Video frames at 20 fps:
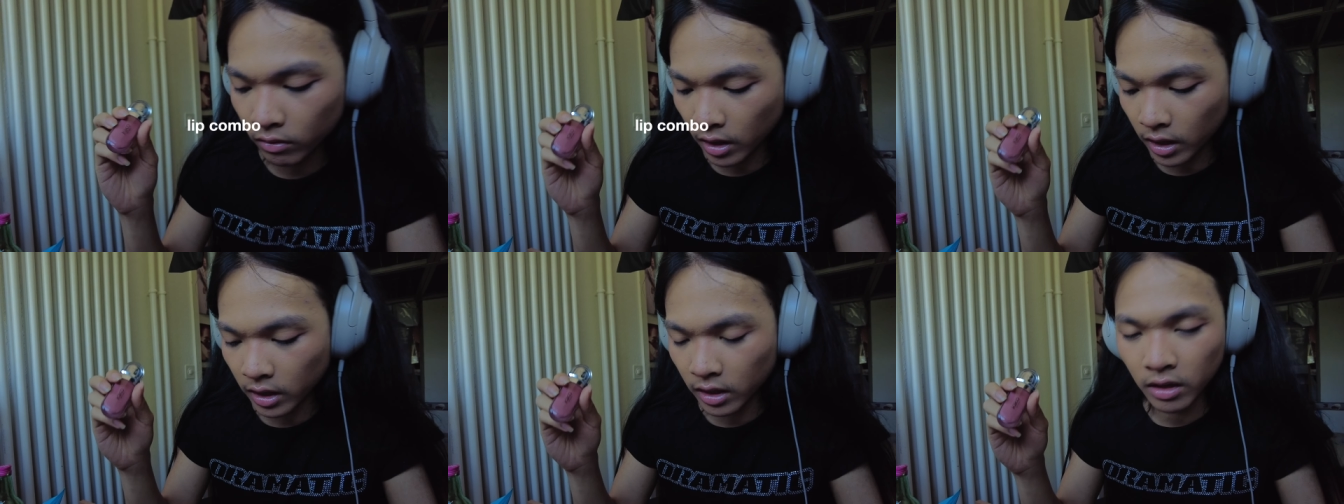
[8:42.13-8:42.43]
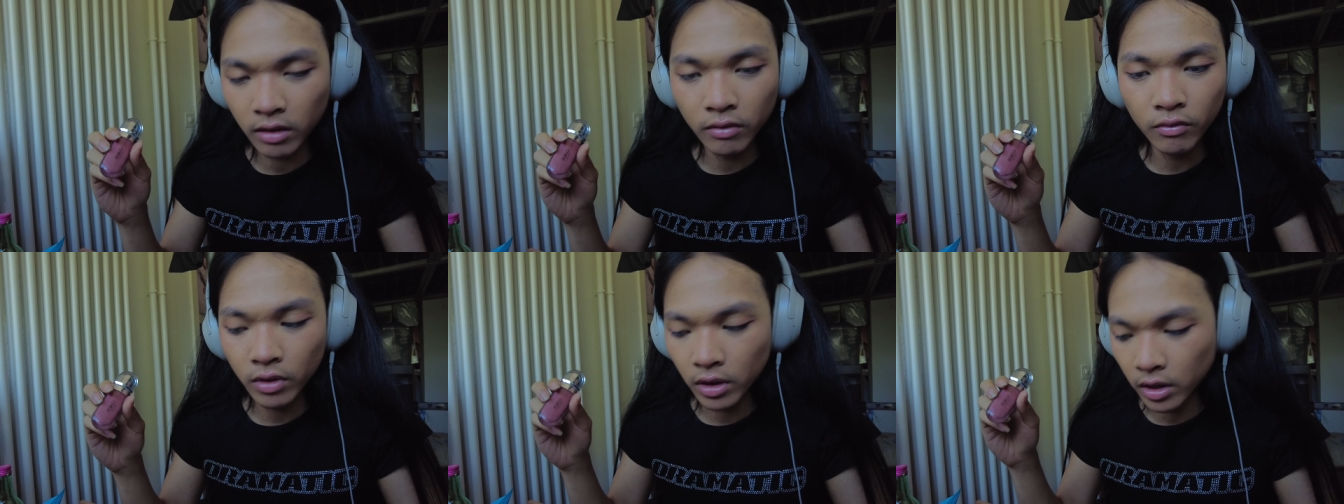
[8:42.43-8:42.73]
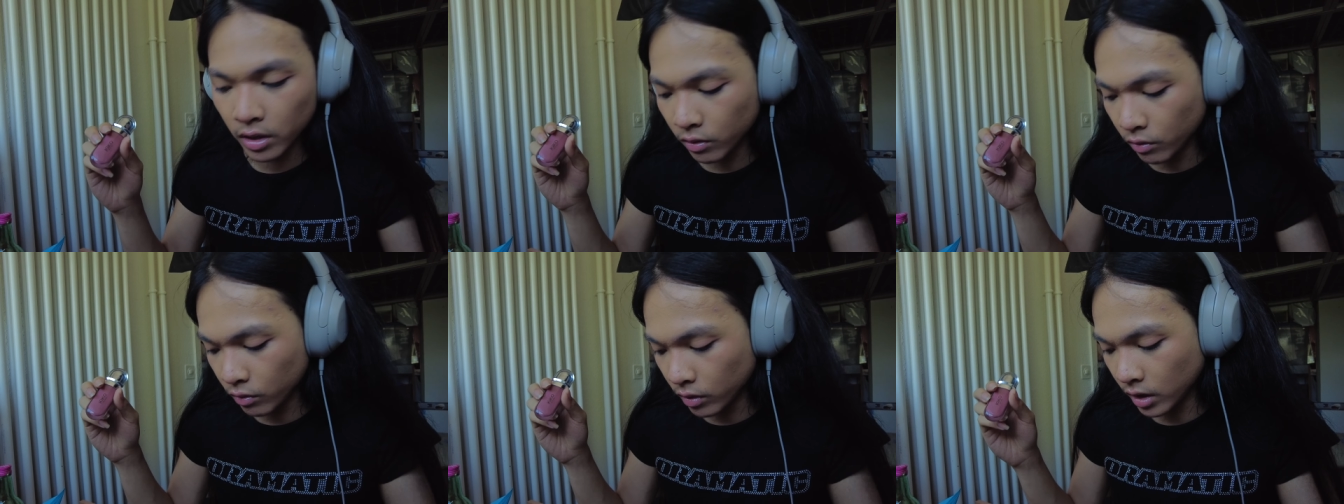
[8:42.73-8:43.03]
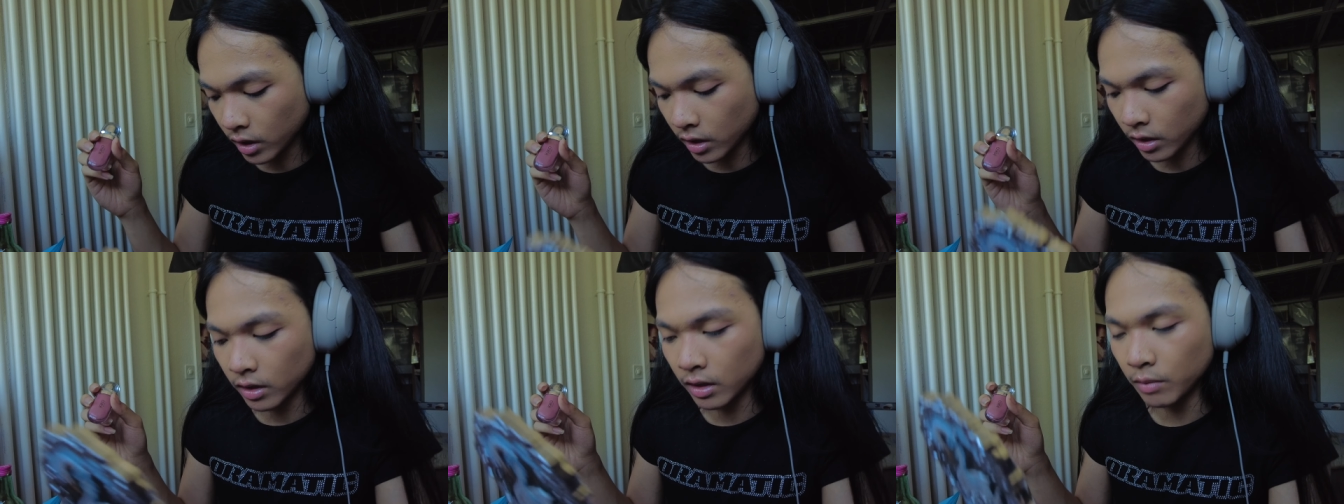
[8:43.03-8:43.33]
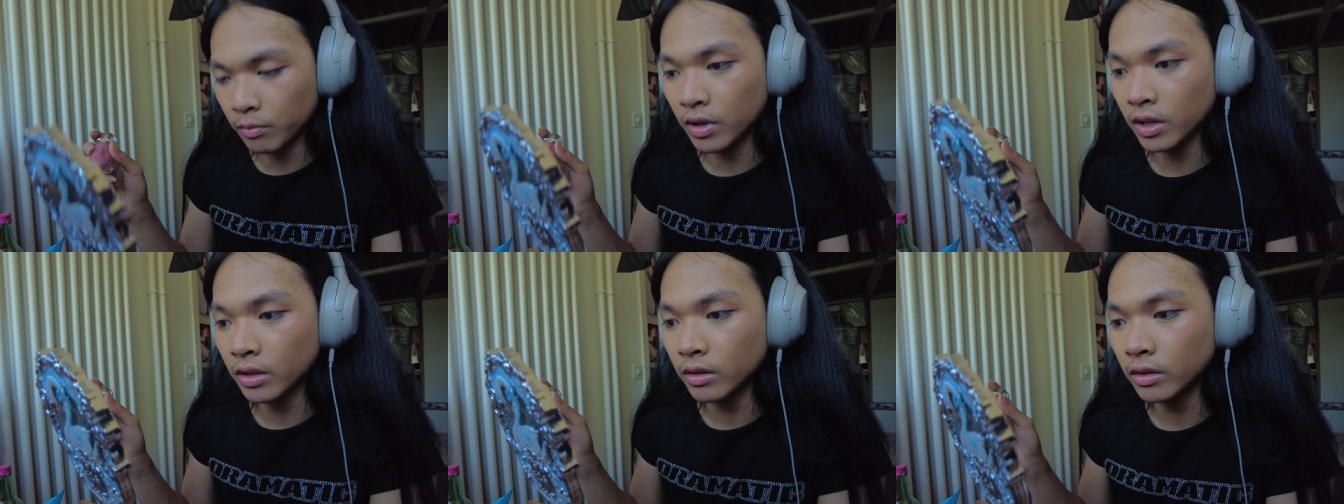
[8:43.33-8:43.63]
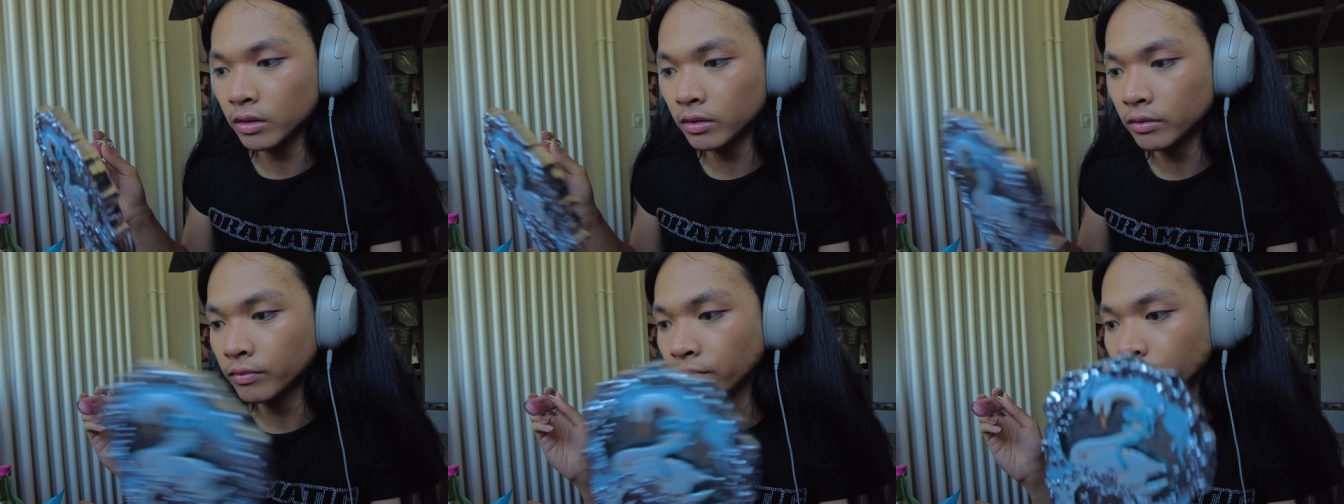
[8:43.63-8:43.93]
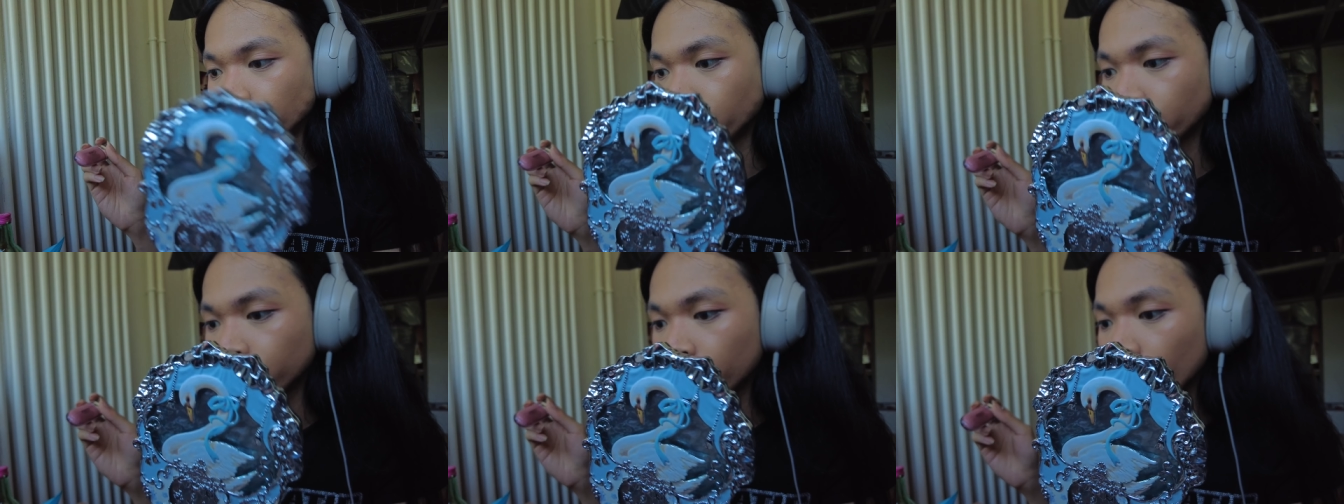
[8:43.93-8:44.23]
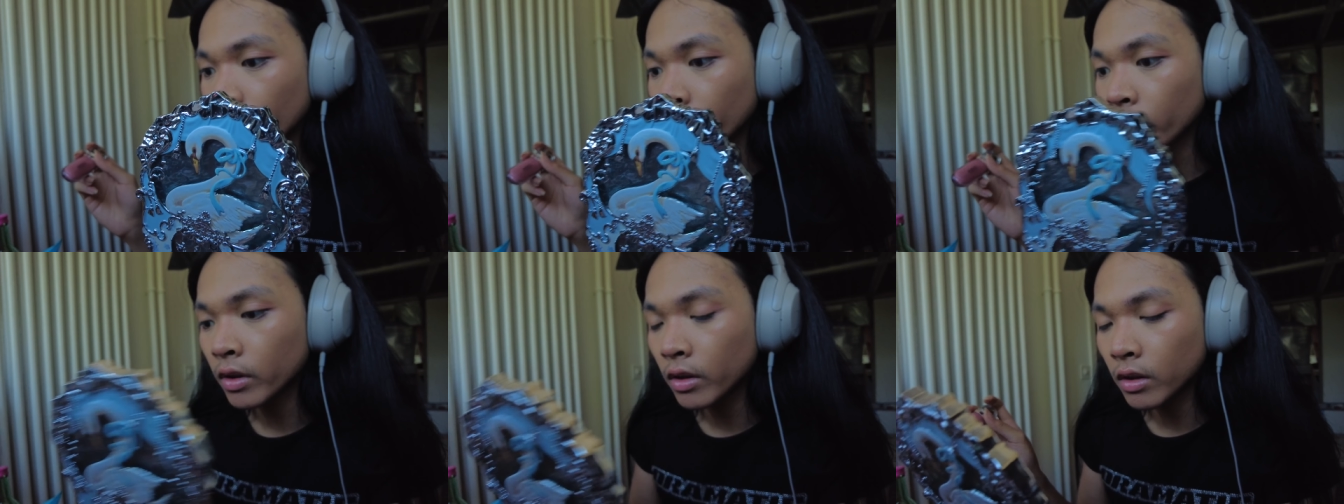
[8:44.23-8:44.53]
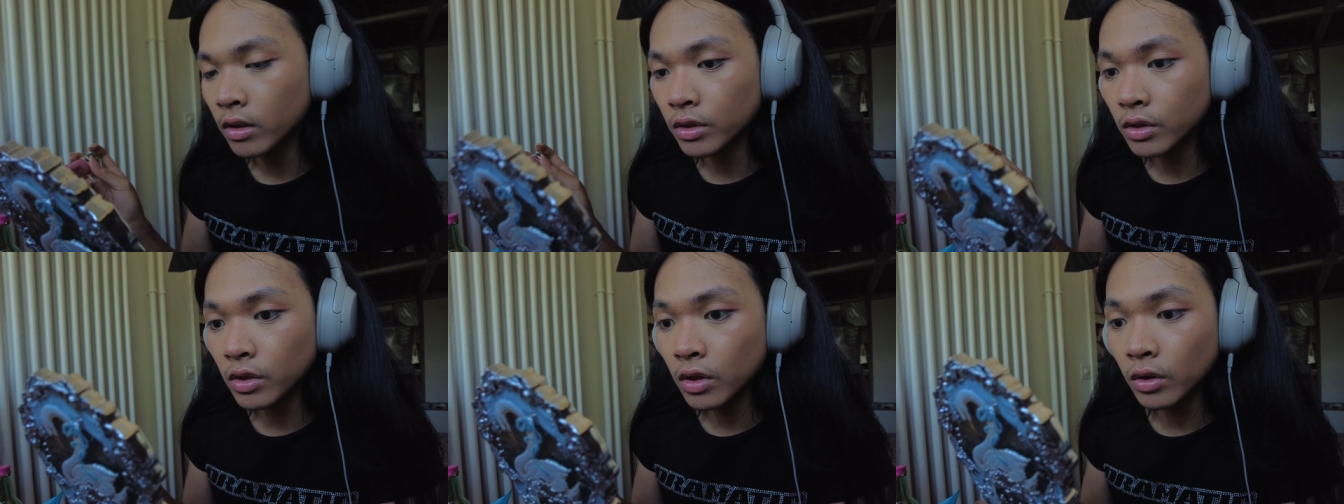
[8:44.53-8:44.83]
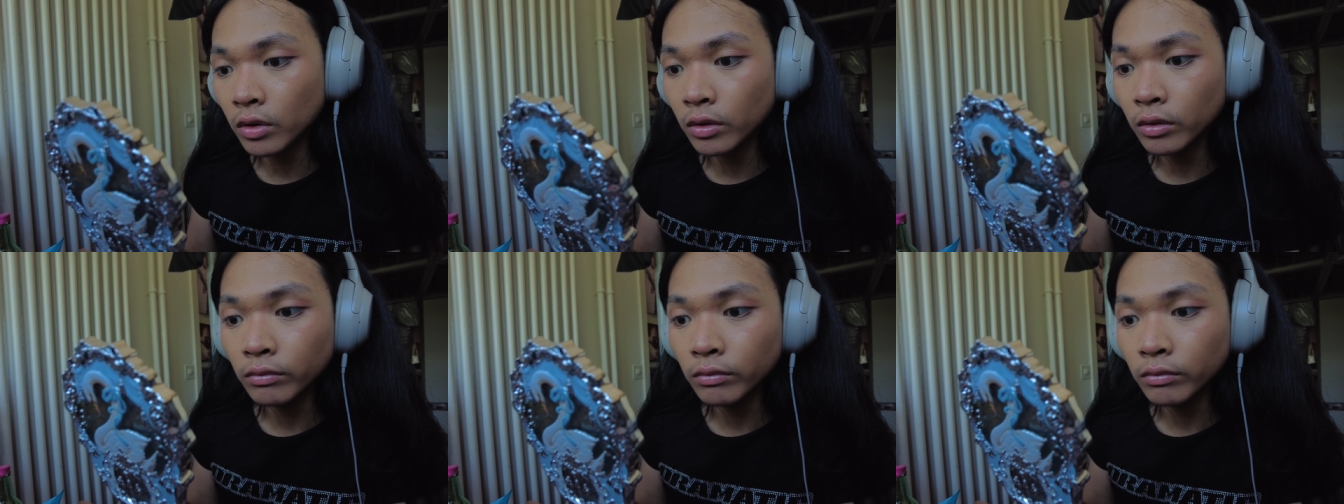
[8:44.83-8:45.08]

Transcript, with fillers: I didn't really do like a lip liner, so